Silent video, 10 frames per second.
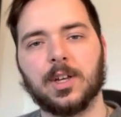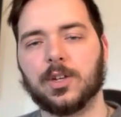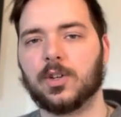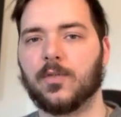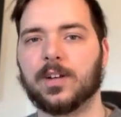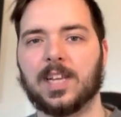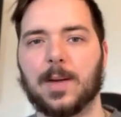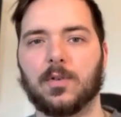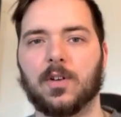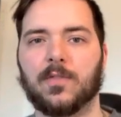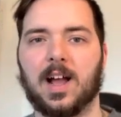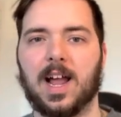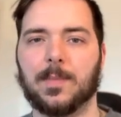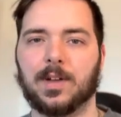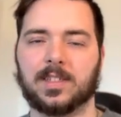So for example, if
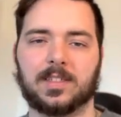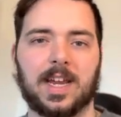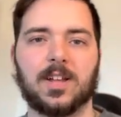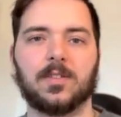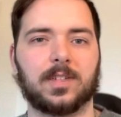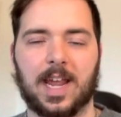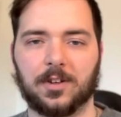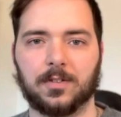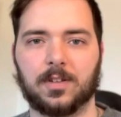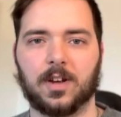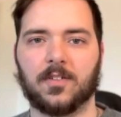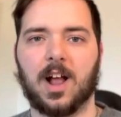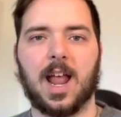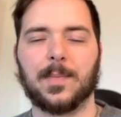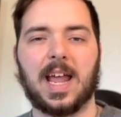I'm a sales agency or
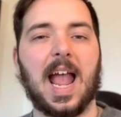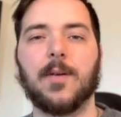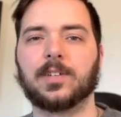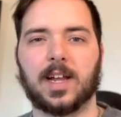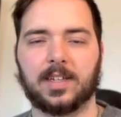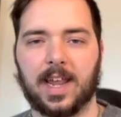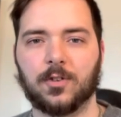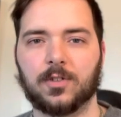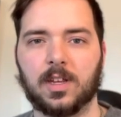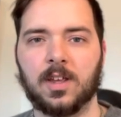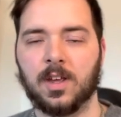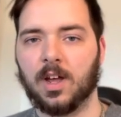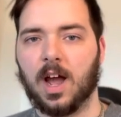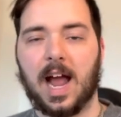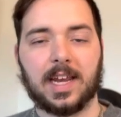I'm an advertising agency,
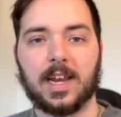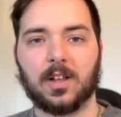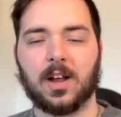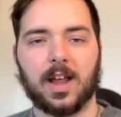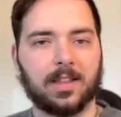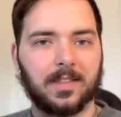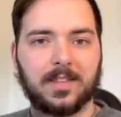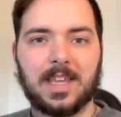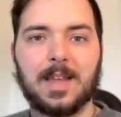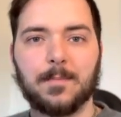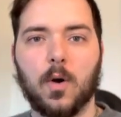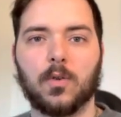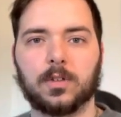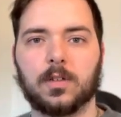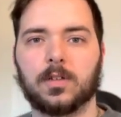I can take a look at the
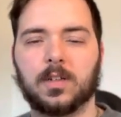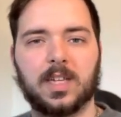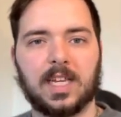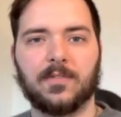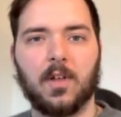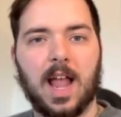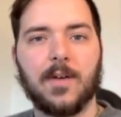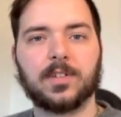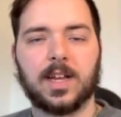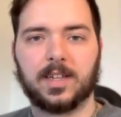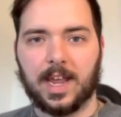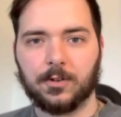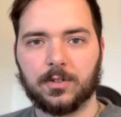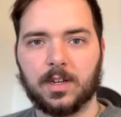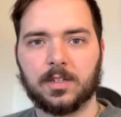most successful advertising
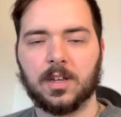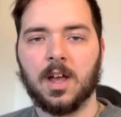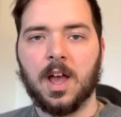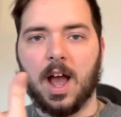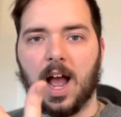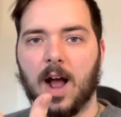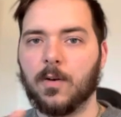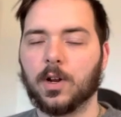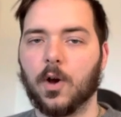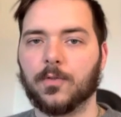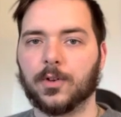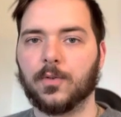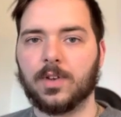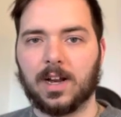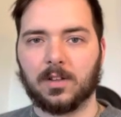agencies. I want to go through
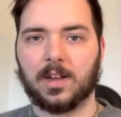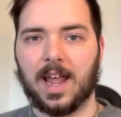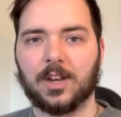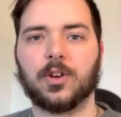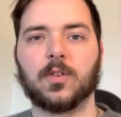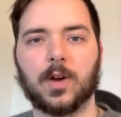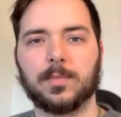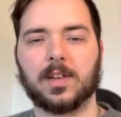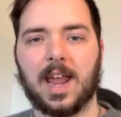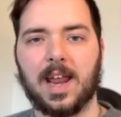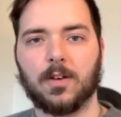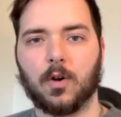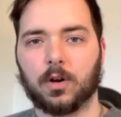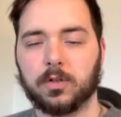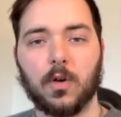and take a look at and try to replicate or
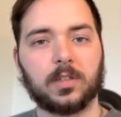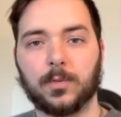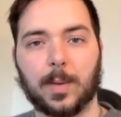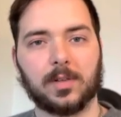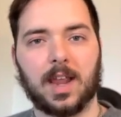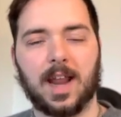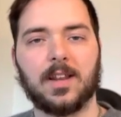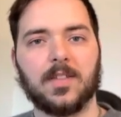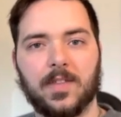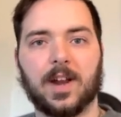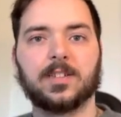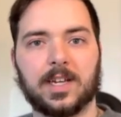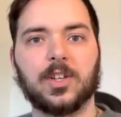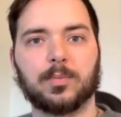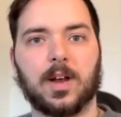closely replicate their
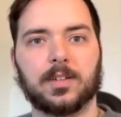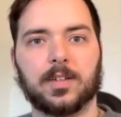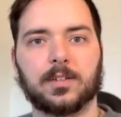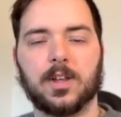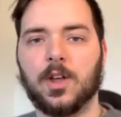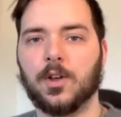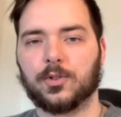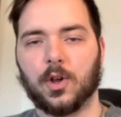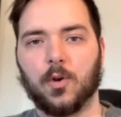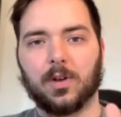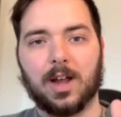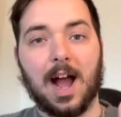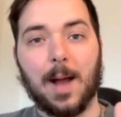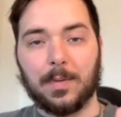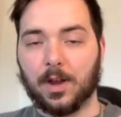sales process. So
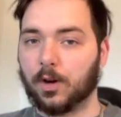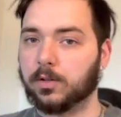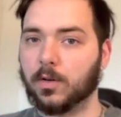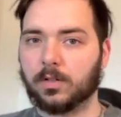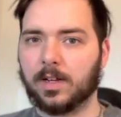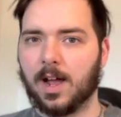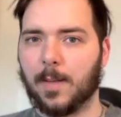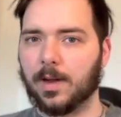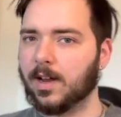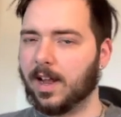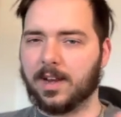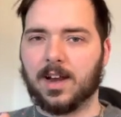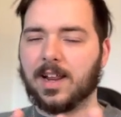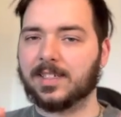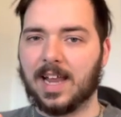copy or closely copy, again,
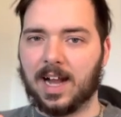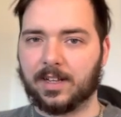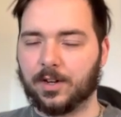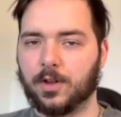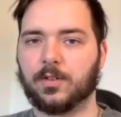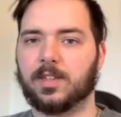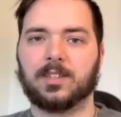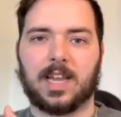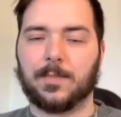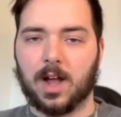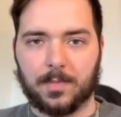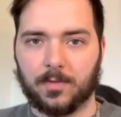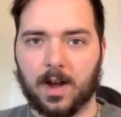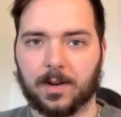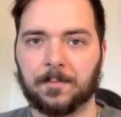not exactly, don't use the same
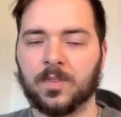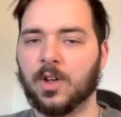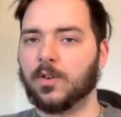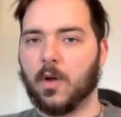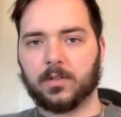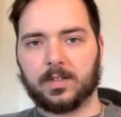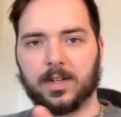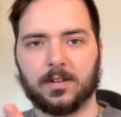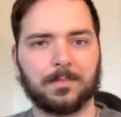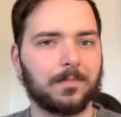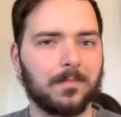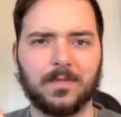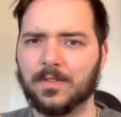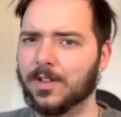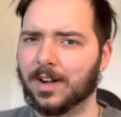copywriting, don't steal
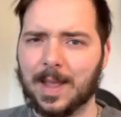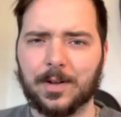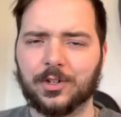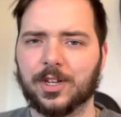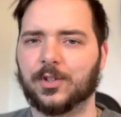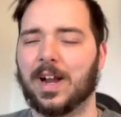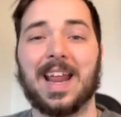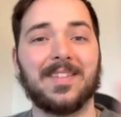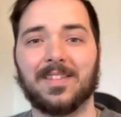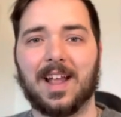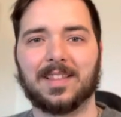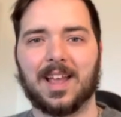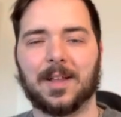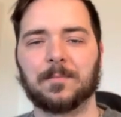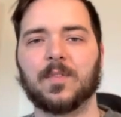their images or anything like
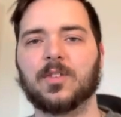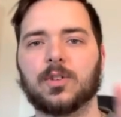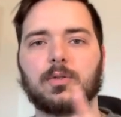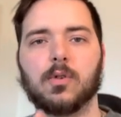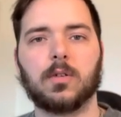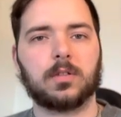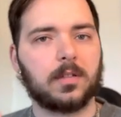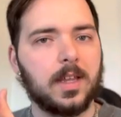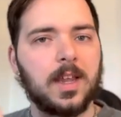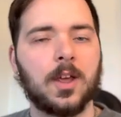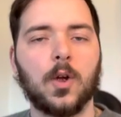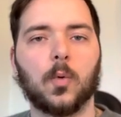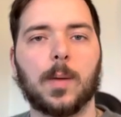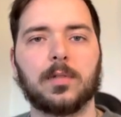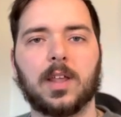that. Just closely
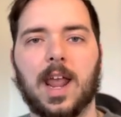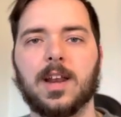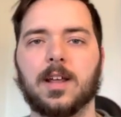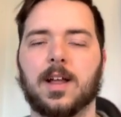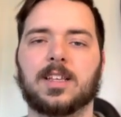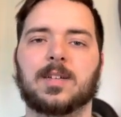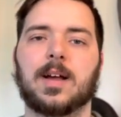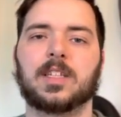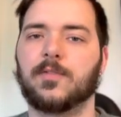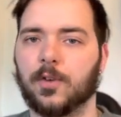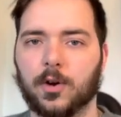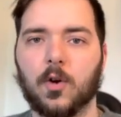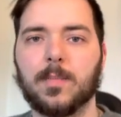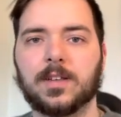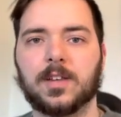replicate and customize it for your
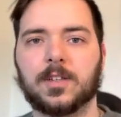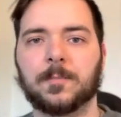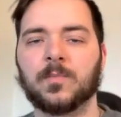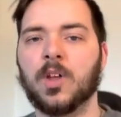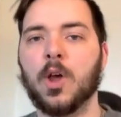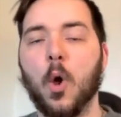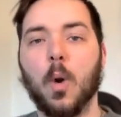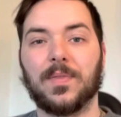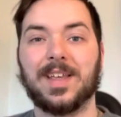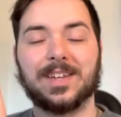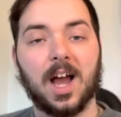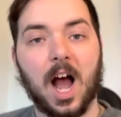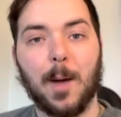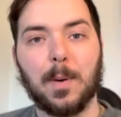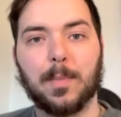own business, what the
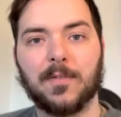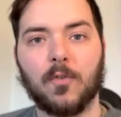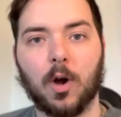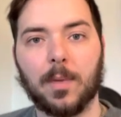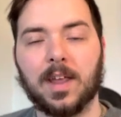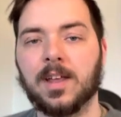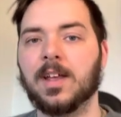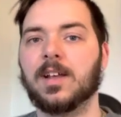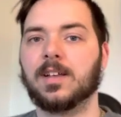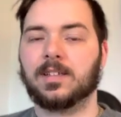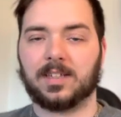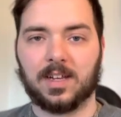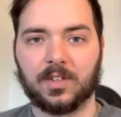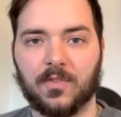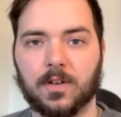top performing
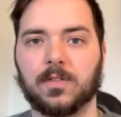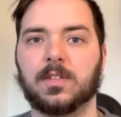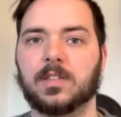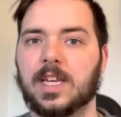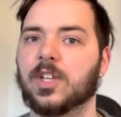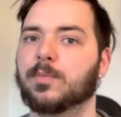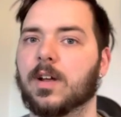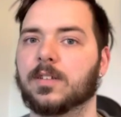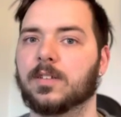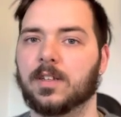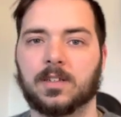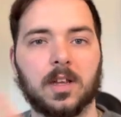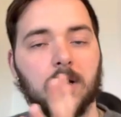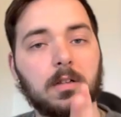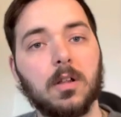sales funnels and sales processes
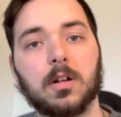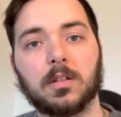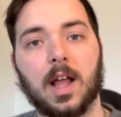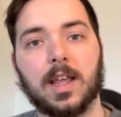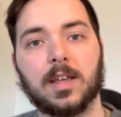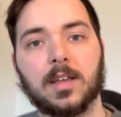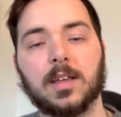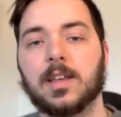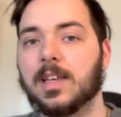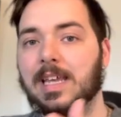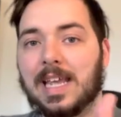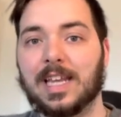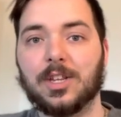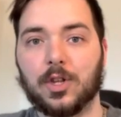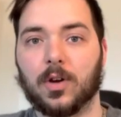look like
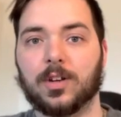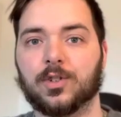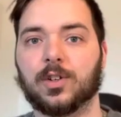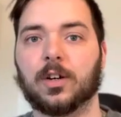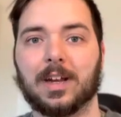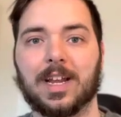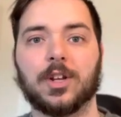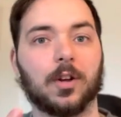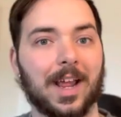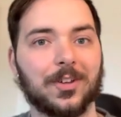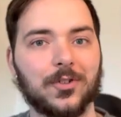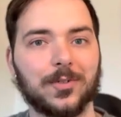in your industry or in your niche.